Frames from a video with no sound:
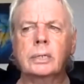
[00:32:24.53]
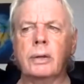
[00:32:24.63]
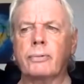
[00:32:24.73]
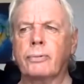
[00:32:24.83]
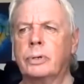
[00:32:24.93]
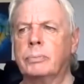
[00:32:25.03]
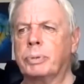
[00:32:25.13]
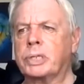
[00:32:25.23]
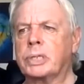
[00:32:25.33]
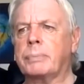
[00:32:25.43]
different
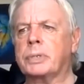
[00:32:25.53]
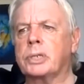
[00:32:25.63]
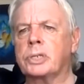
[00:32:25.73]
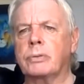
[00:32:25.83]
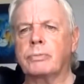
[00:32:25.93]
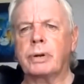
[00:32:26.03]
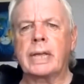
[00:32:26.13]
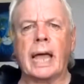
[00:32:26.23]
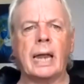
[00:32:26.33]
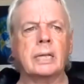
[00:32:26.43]
perceptions of
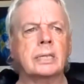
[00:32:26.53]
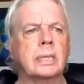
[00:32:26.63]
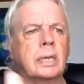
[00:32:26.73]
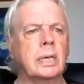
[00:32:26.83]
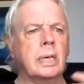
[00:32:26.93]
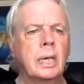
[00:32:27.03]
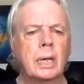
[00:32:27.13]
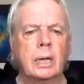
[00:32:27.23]
reality,